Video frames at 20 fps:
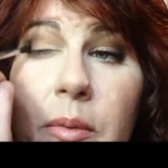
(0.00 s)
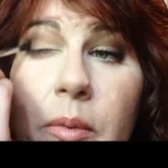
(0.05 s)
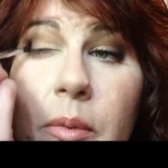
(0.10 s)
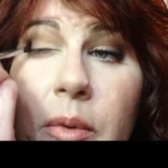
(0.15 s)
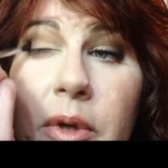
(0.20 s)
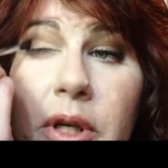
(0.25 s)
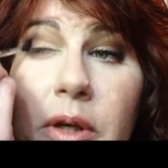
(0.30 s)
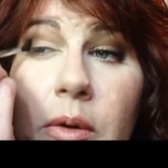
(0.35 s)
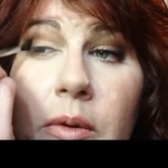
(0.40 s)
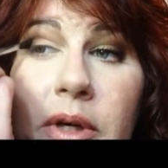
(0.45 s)

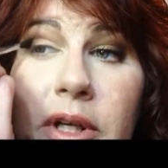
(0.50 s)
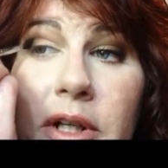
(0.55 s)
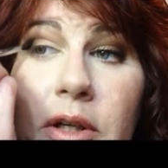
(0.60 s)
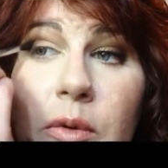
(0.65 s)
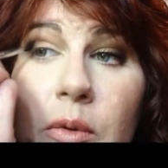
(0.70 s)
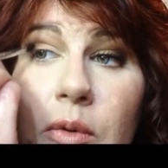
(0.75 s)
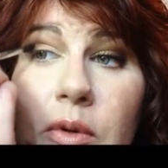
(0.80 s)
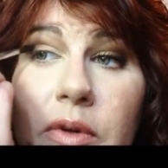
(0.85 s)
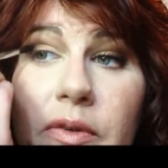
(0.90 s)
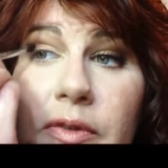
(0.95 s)
We don't want to
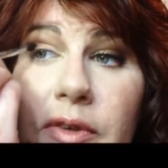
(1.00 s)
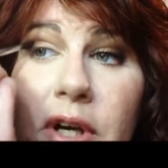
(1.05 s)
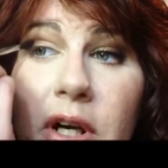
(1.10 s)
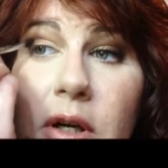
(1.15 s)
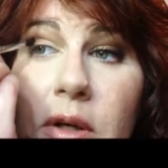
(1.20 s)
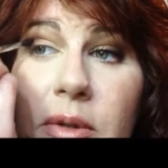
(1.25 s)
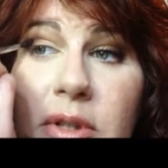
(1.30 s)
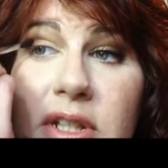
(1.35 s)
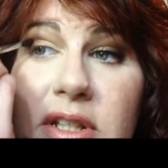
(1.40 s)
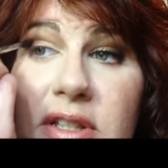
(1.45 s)
go
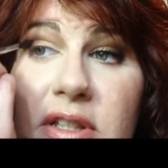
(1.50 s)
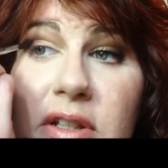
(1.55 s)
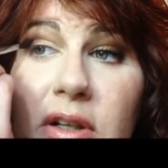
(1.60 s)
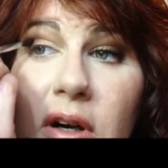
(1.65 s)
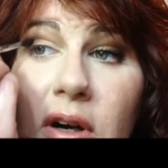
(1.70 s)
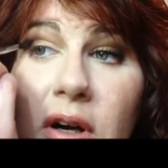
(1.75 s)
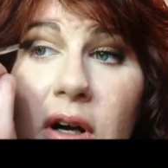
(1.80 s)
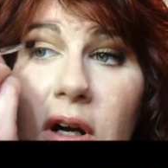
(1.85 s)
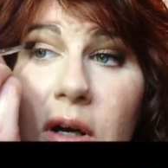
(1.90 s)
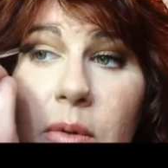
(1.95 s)
far with this at
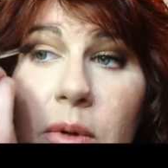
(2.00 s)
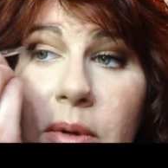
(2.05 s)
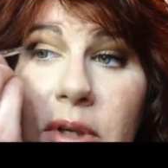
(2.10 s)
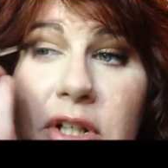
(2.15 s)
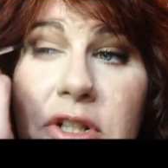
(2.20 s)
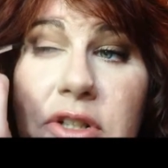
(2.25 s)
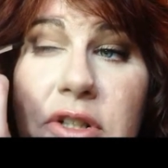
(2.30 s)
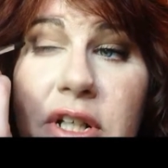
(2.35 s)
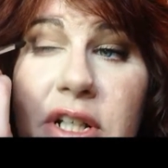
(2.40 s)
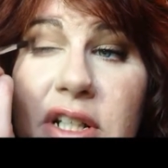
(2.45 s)
all. We
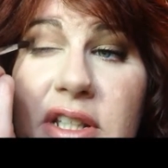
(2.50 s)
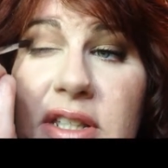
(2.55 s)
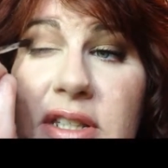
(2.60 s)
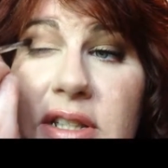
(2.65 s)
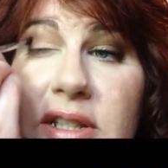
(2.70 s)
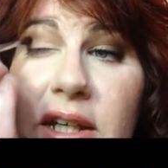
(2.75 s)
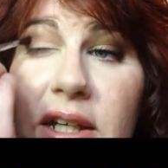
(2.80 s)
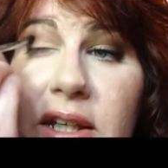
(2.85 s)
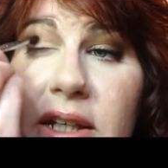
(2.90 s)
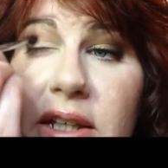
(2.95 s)
want to try to
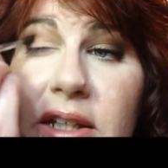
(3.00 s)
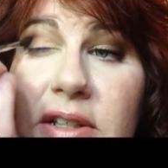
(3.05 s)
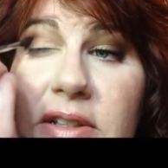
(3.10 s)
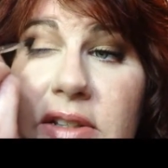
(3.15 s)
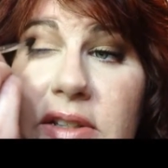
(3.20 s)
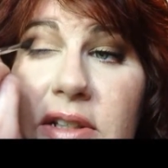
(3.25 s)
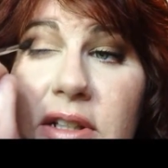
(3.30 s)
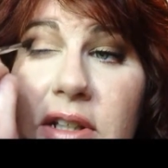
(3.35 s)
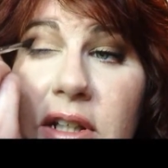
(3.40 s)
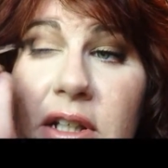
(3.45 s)
stay
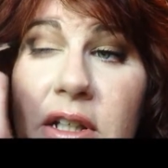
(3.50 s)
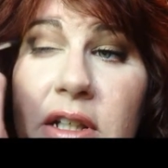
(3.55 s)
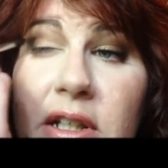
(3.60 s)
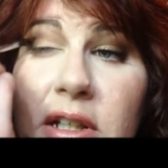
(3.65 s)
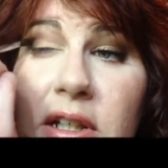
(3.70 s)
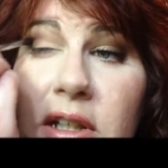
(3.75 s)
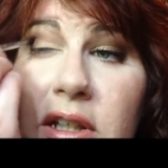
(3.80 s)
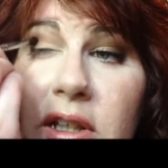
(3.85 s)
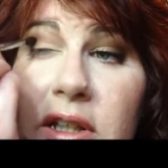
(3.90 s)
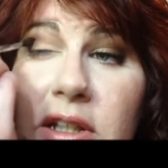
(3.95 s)
as
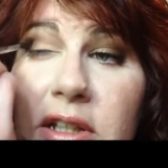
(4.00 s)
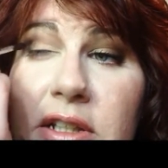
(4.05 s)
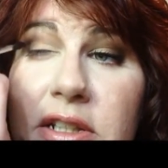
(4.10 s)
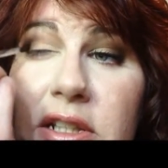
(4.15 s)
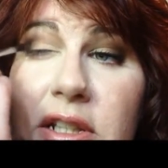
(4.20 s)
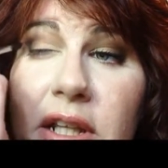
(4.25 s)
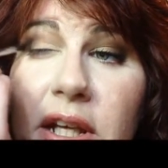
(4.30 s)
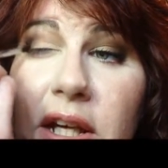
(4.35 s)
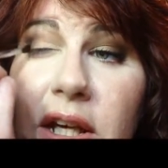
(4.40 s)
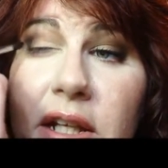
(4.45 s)

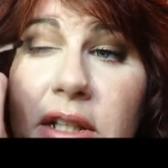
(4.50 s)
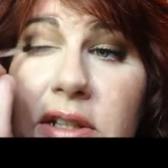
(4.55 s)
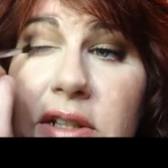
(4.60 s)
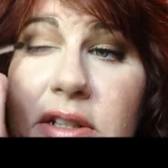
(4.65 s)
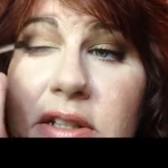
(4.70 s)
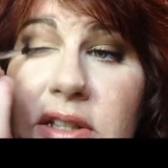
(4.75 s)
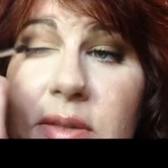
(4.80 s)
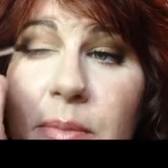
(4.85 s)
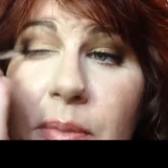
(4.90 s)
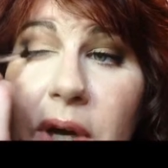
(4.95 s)
into that
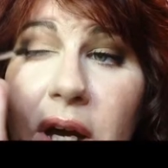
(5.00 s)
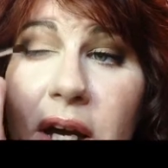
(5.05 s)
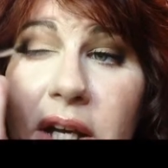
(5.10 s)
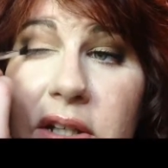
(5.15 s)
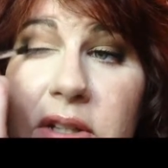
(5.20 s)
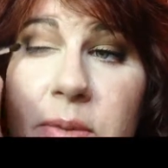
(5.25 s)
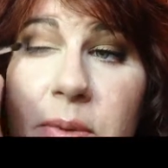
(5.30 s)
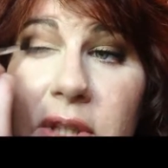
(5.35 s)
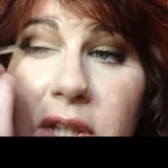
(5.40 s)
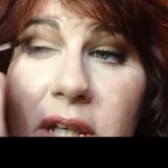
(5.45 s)
spot
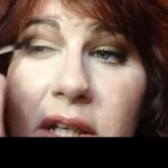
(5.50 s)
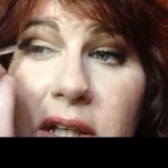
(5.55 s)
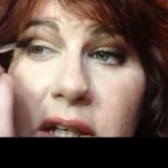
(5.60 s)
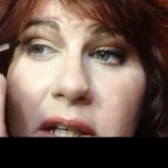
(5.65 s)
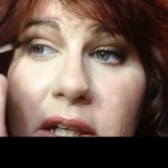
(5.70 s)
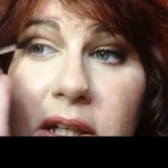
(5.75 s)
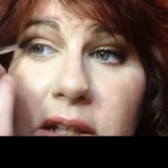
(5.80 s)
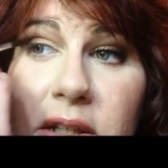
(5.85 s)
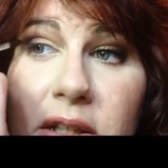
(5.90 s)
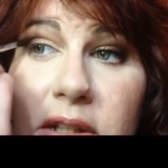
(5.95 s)
as we
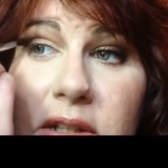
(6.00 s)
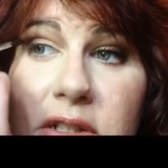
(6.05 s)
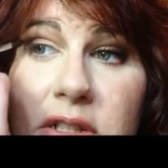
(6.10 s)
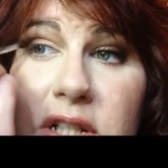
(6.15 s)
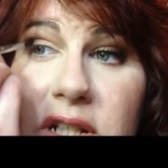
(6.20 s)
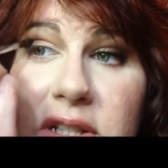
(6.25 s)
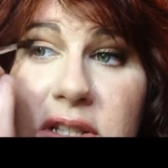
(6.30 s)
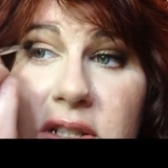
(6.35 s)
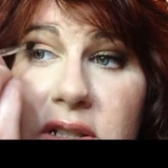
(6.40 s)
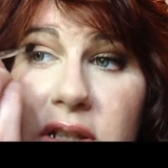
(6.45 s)
can and
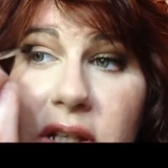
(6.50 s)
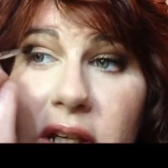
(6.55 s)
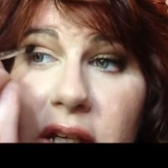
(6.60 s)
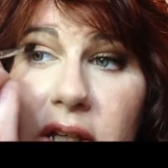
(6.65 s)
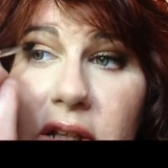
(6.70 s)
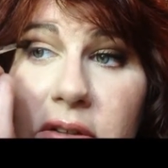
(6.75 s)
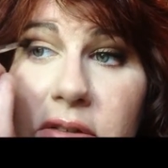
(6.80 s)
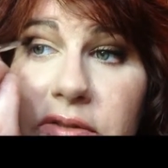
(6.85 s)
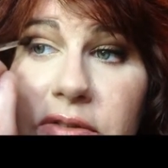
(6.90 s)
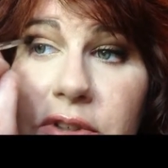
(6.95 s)
just
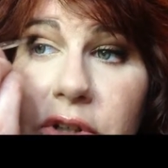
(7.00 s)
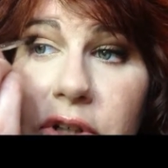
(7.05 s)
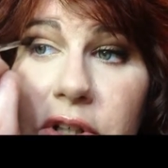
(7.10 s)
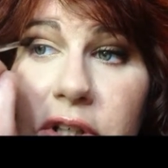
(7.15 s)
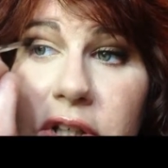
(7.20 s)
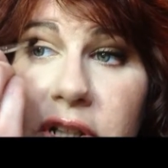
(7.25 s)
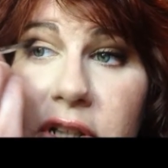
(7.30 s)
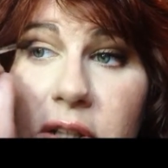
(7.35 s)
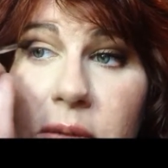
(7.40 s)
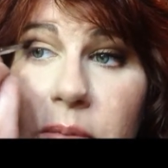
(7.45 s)
kind of
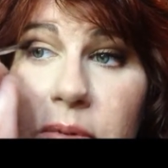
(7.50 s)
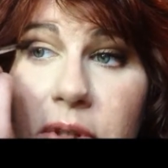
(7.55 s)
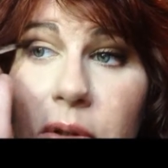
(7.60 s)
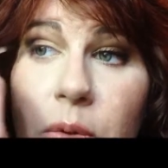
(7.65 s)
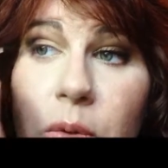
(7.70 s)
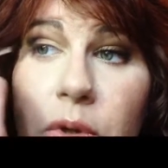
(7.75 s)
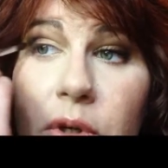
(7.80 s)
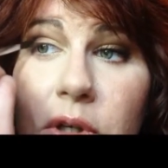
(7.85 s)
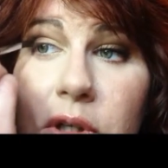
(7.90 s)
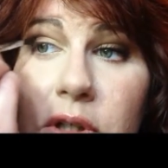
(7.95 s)
darken up the
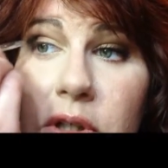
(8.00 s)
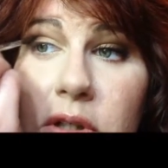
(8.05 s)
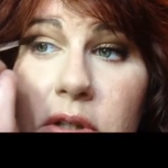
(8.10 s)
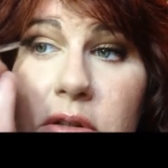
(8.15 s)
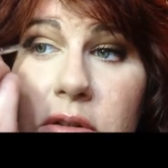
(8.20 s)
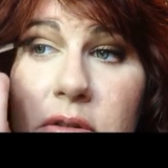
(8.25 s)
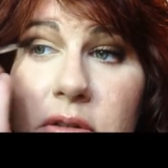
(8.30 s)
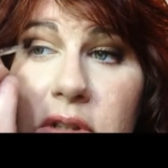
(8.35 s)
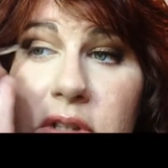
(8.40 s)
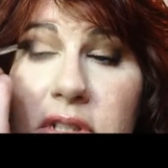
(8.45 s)
corner.
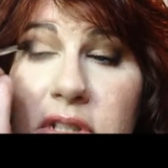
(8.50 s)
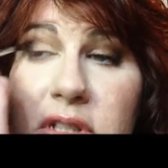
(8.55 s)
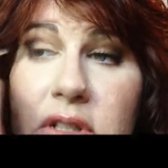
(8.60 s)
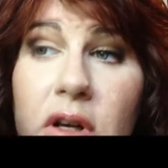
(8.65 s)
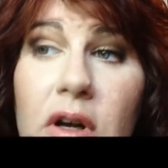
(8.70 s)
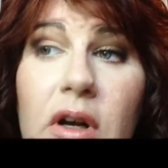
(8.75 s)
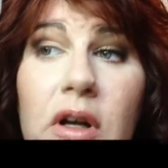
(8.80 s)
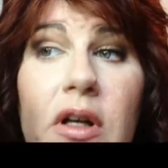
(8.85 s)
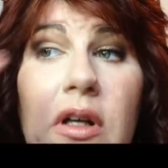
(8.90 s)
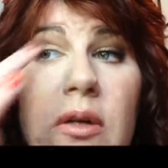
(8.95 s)
That's
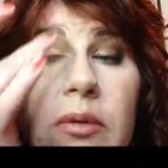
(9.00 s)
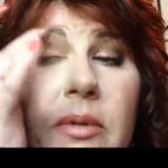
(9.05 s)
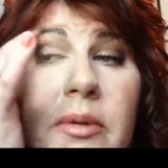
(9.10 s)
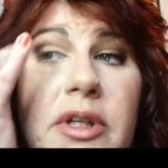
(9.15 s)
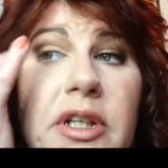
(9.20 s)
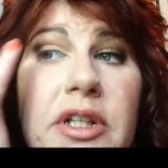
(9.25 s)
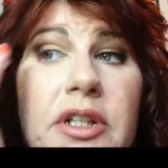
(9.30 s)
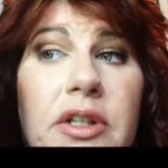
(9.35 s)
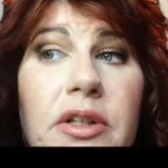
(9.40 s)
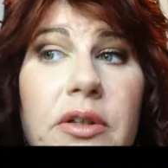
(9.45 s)
all we
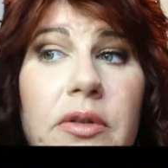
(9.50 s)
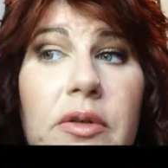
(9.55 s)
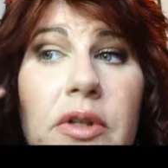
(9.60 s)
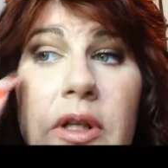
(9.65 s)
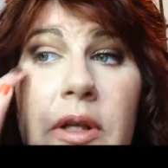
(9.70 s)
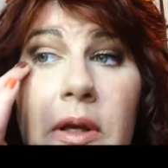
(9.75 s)
want to do.